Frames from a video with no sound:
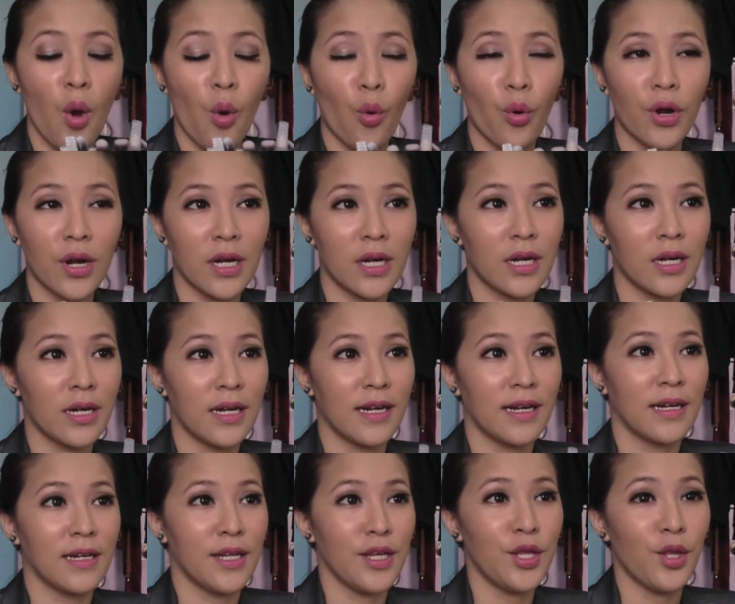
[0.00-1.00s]
or
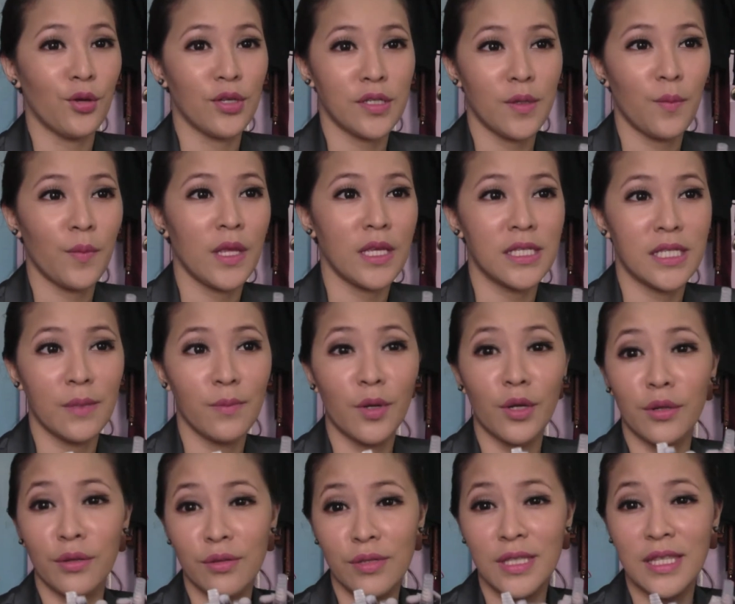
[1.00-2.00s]
you know, something
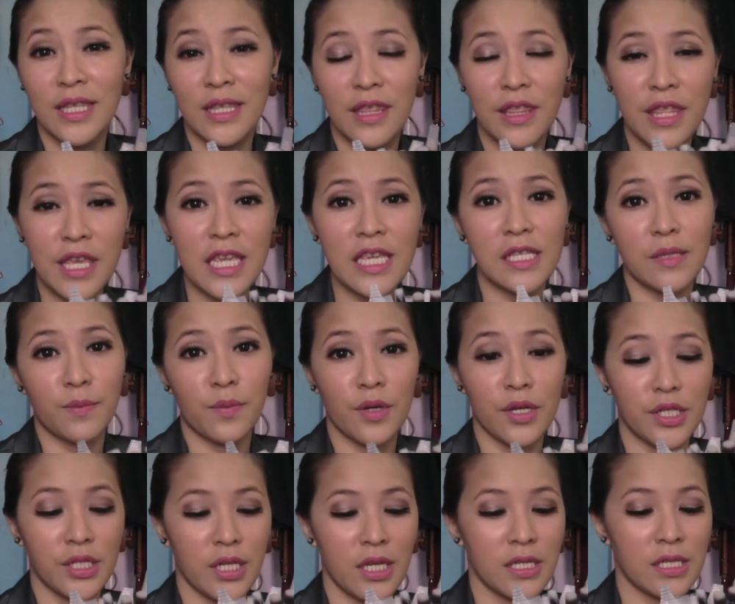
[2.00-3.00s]
similar to these
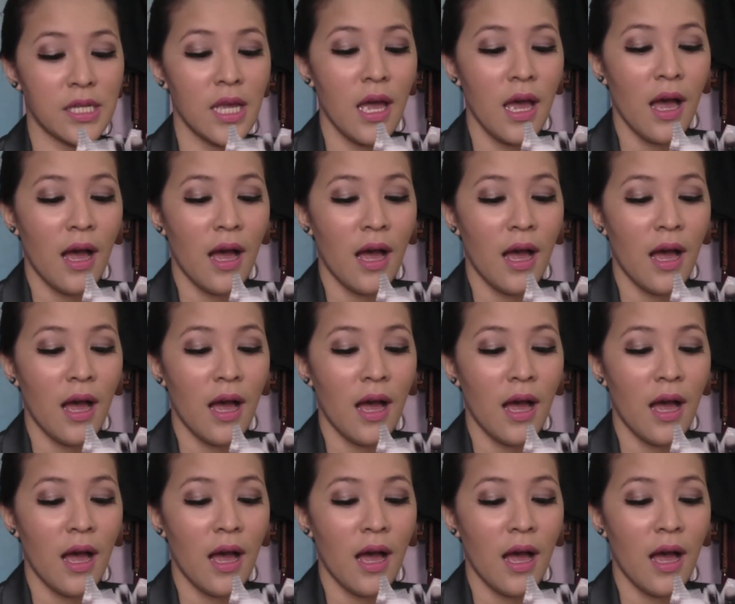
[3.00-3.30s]
brushes.